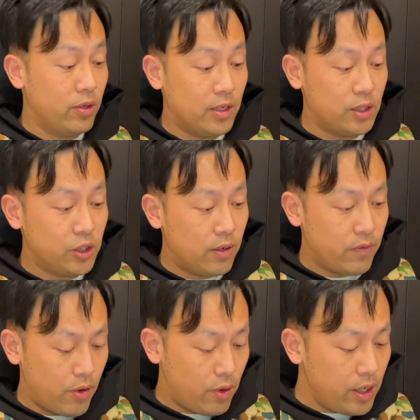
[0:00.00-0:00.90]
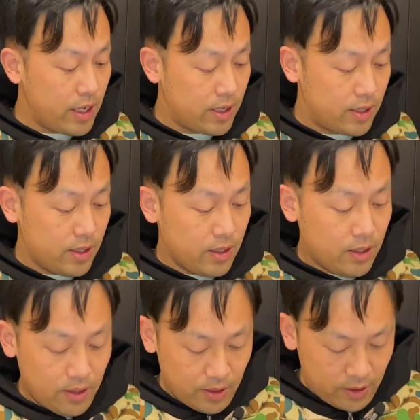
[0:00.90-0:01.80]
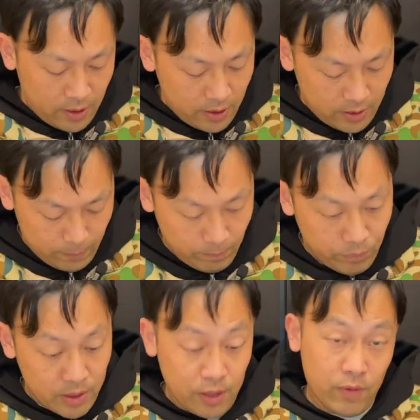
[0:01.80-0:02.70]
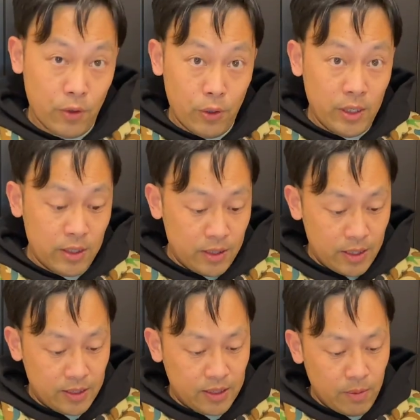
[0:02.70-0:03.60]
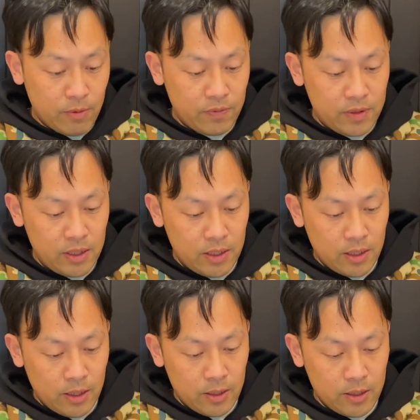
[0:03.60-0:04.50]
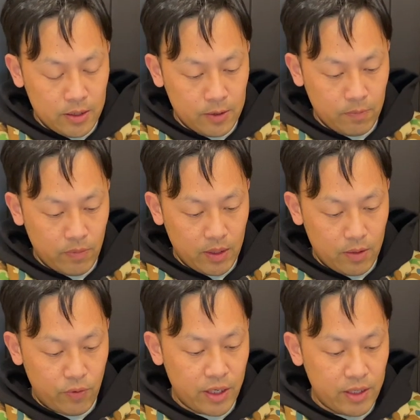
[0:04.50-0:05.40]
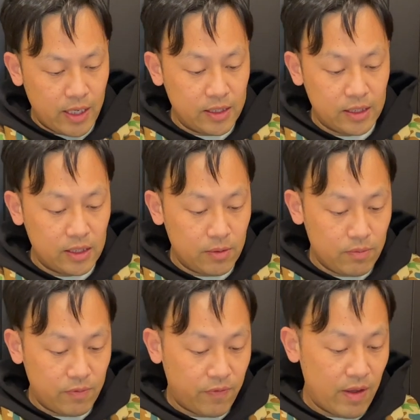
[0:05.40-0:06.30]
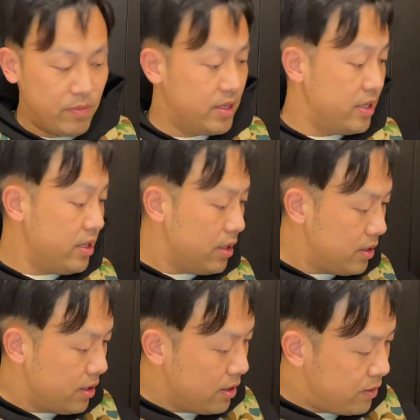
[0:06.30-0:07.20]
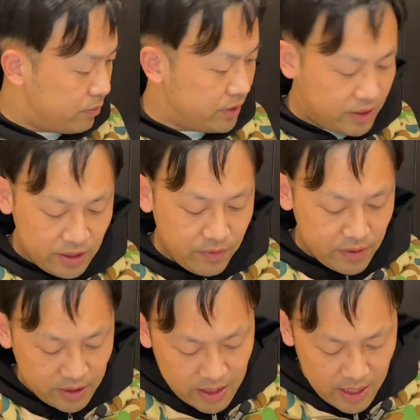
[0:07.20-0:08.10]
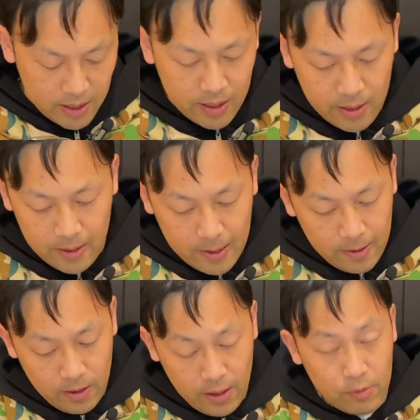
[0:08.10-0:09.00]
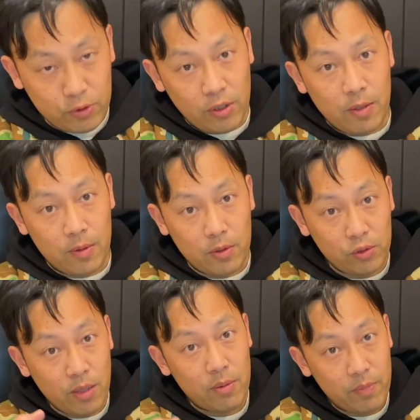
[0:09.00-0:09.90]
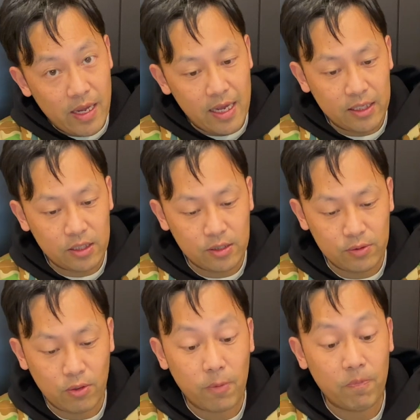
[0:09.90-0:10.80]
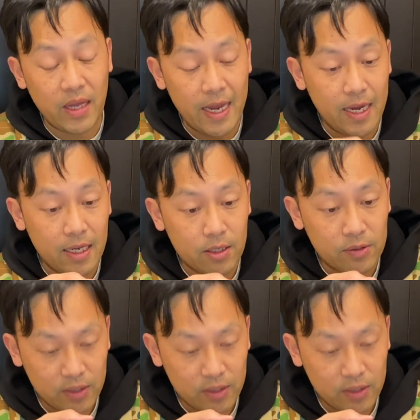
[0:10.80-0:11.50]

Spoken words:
on the shelf early, and even earlier than some of the recognized fan media receive the set. Then I will try my best to obtain the